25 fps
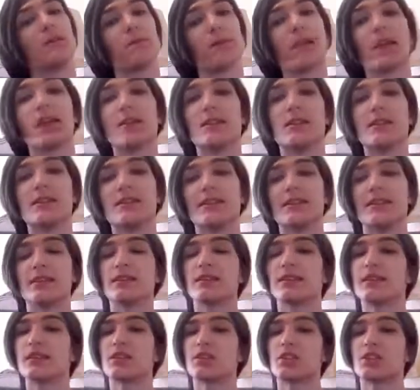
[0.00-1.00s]
ABC
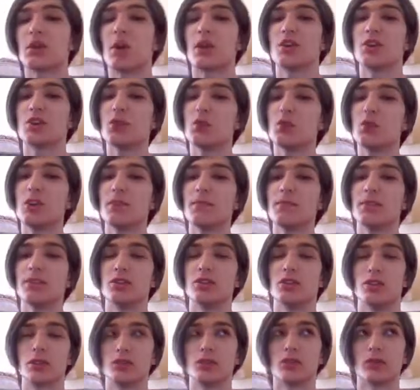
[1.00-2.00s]
League, so I don't want to be
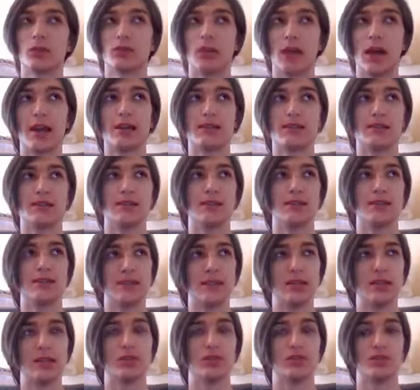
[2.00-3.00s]
too reliant on a
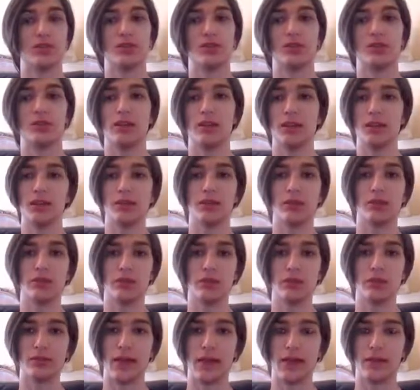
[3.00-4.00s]
Z Crystal in the
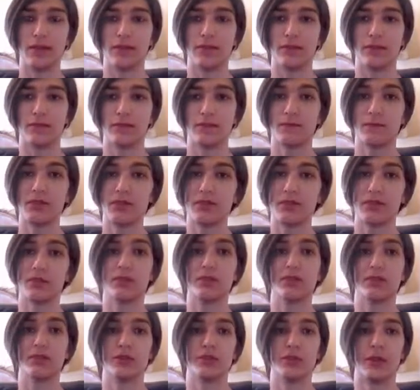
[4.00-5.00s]

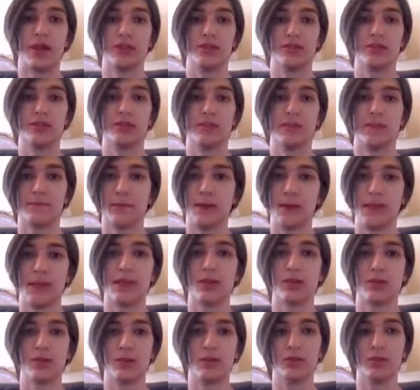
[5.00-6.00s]
UU matches if my
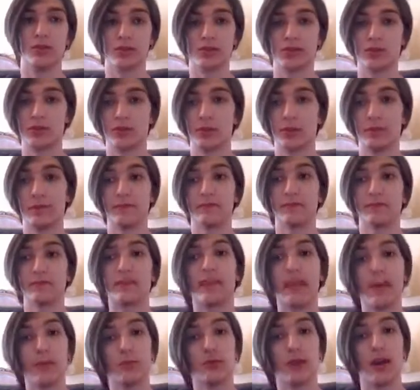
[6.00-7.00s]
end goal is to sort of
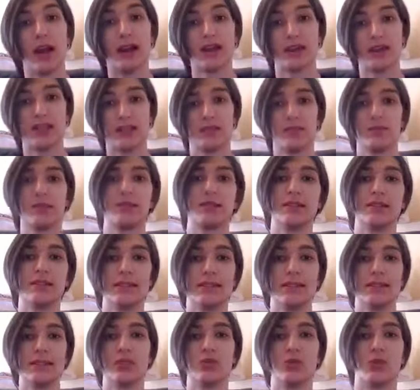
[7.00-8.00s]
get practice with
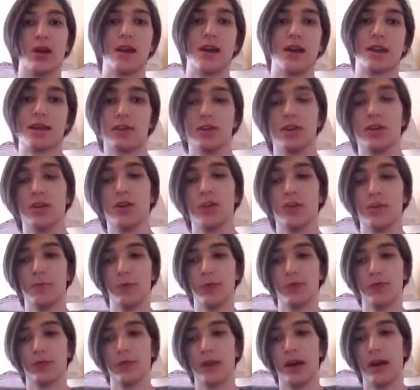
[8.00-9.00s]
Decidueye and get to know the
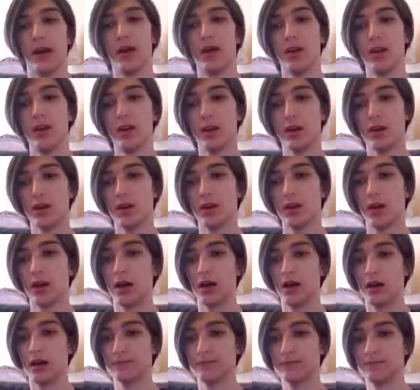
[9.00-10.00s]
Pokemon.
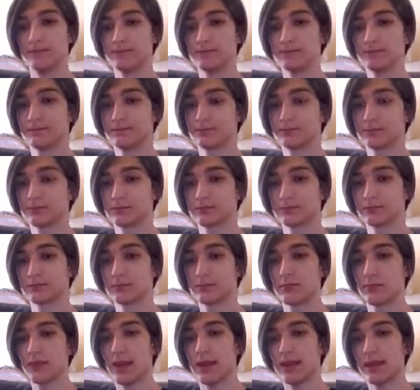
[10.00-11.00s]
And
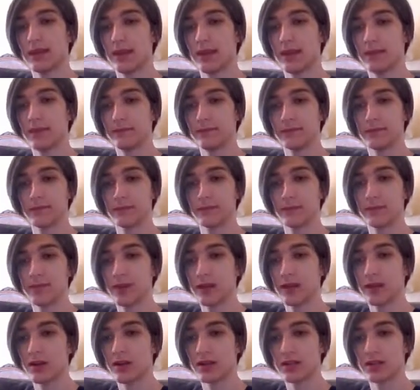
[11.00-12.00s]
then from
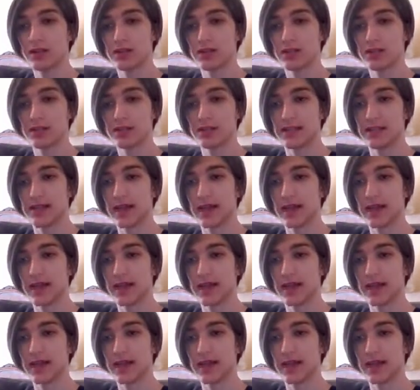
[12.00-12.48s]
there, it's just an